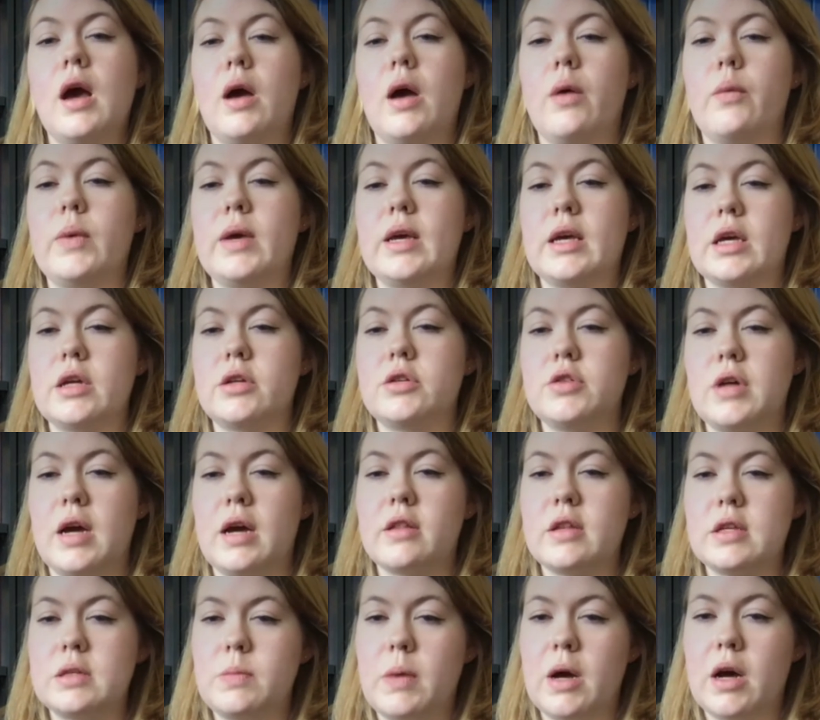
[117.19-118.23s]
and we can
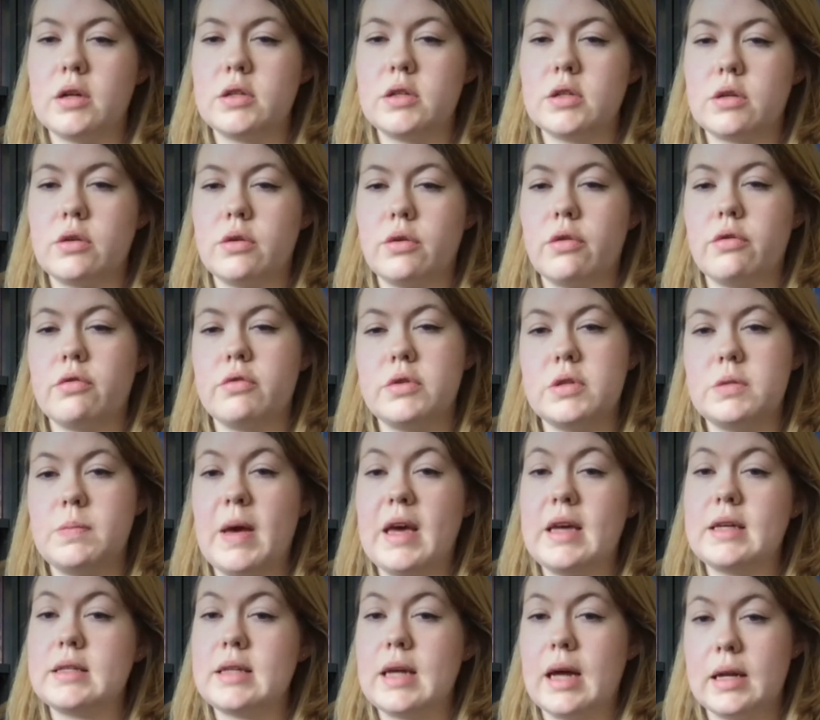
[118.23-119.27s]
track this particle through
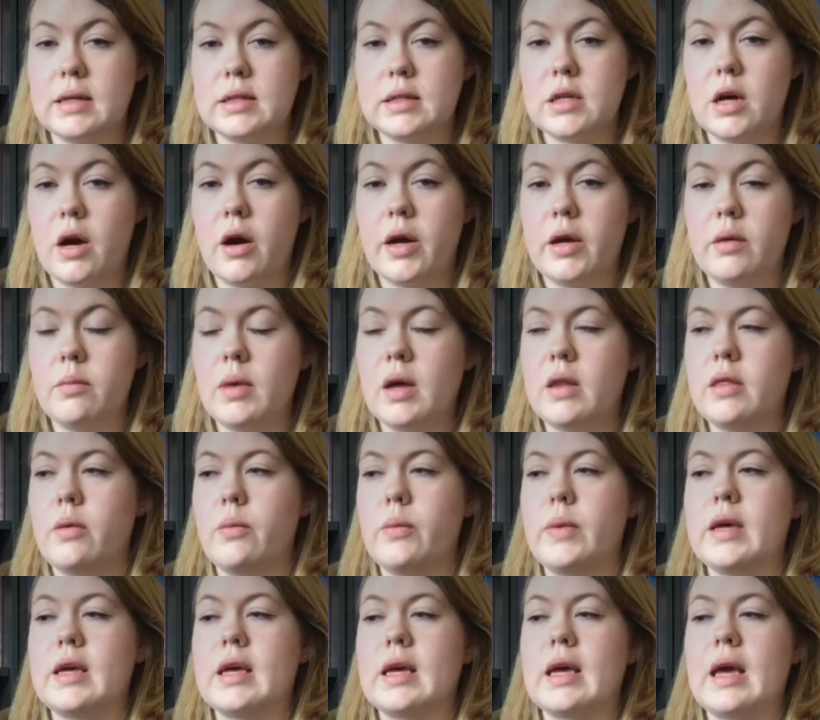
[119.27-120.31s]
space and time, and
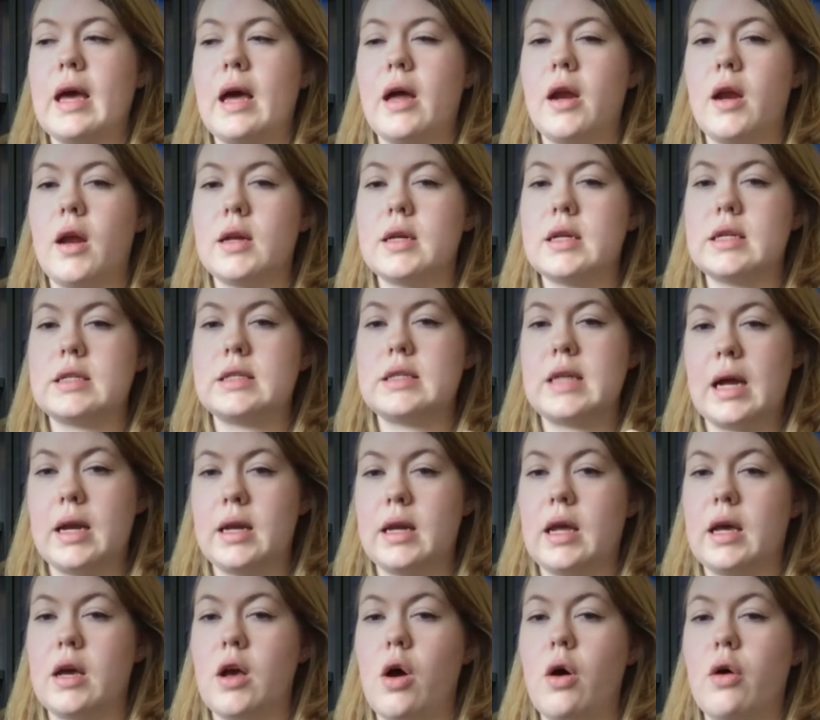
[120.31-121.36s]
then we can get an
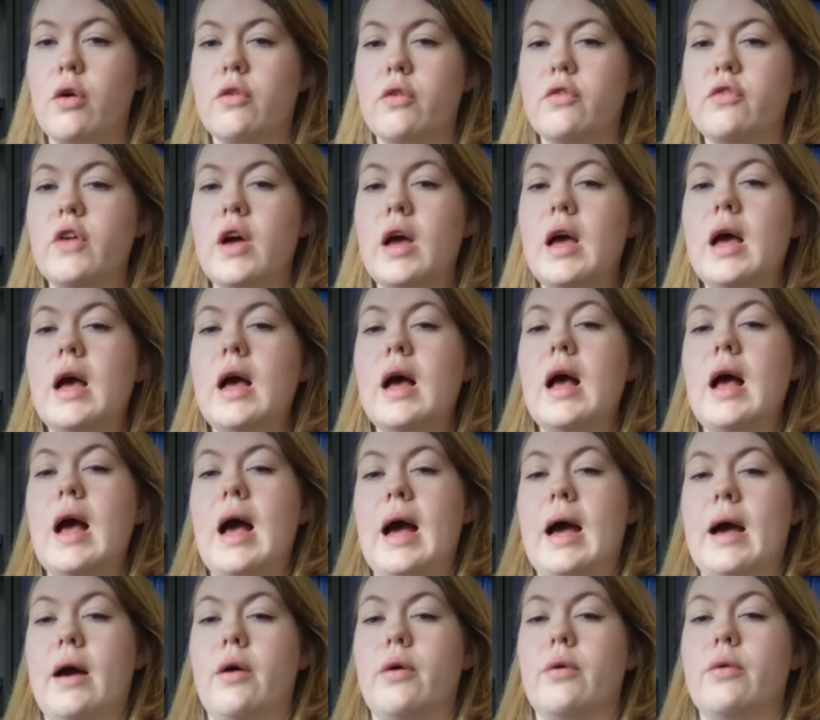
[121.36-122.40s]
understanding of
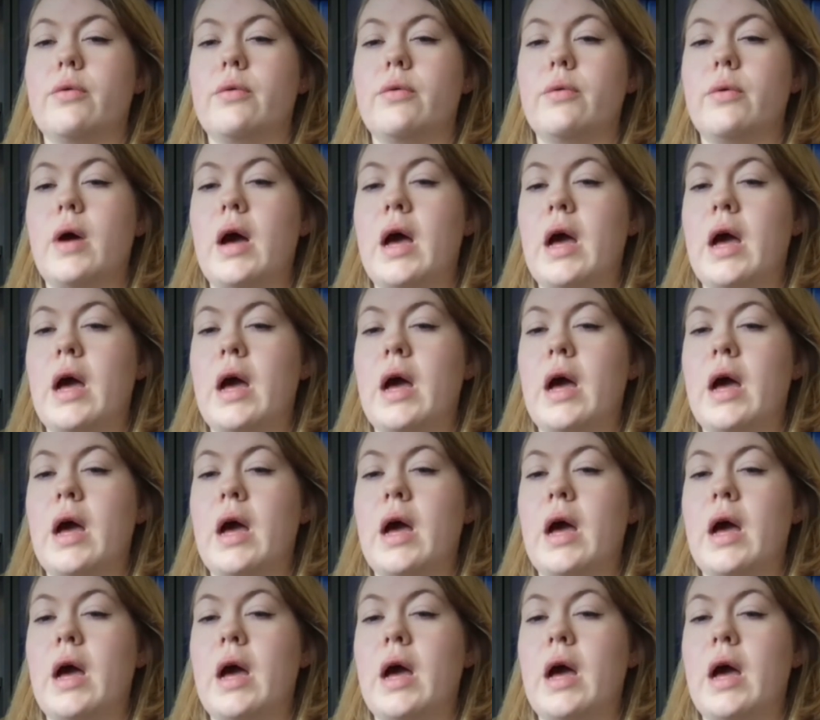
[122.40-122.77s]
how